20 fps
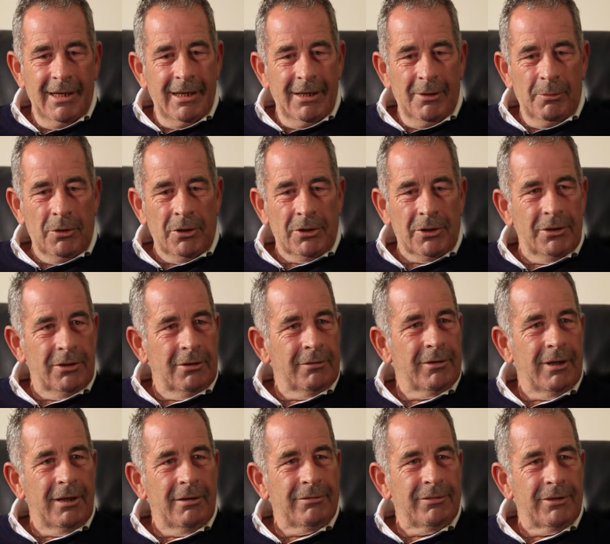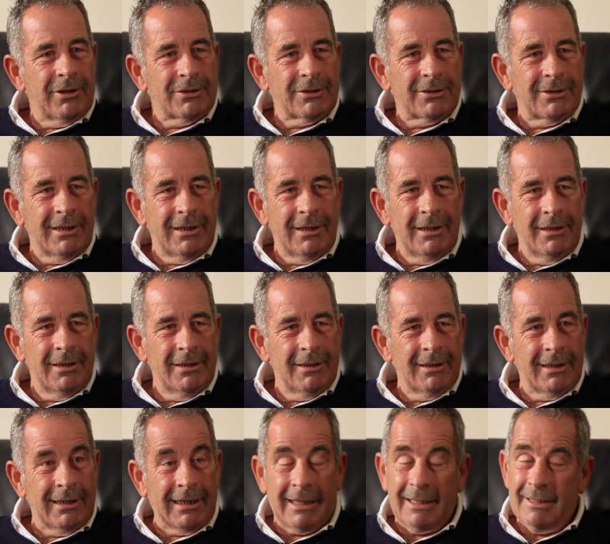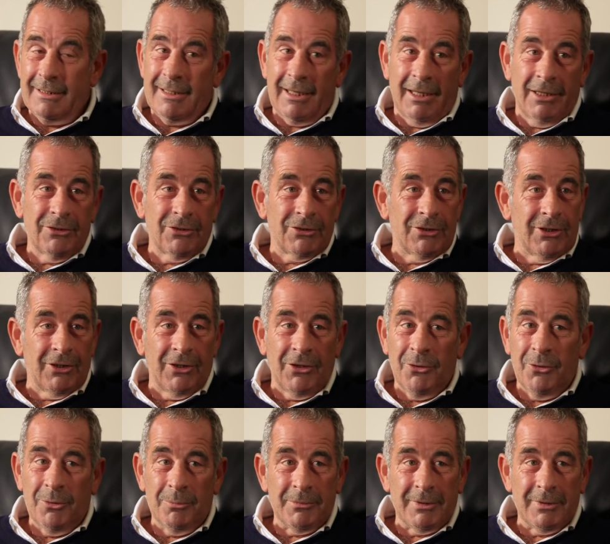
Walking off that first tee in contention in the Open,